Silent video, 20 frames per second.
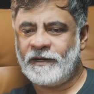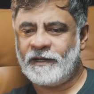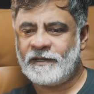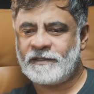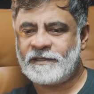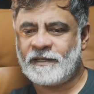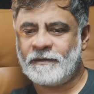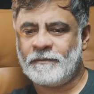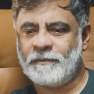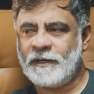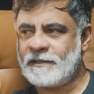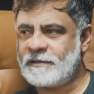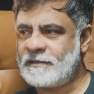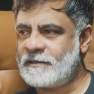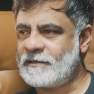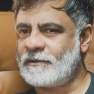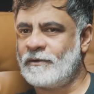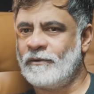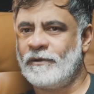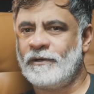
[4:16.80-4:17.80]
ASA base
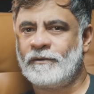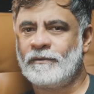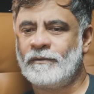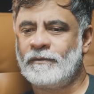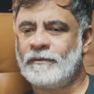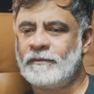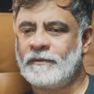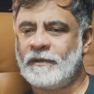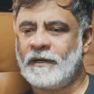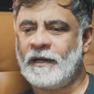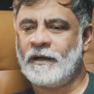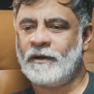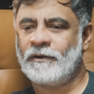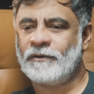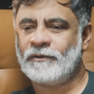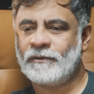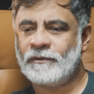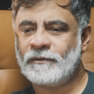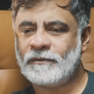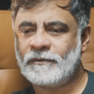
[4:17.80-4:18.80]
is going to allow
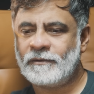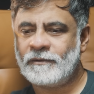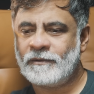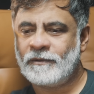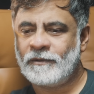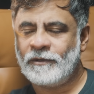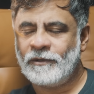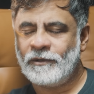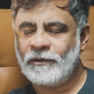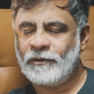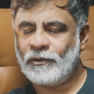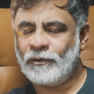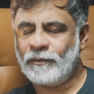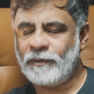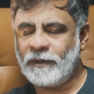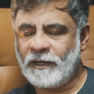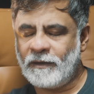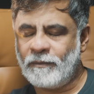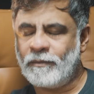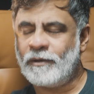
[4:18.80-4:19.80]
you to
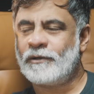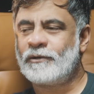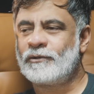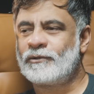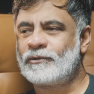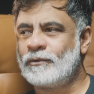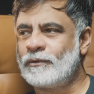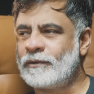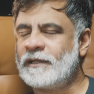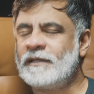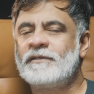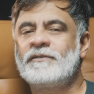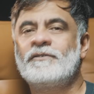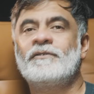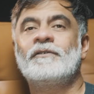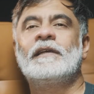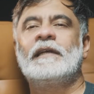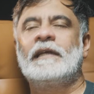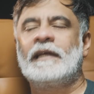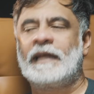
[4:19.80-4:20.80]
be able to shoot in street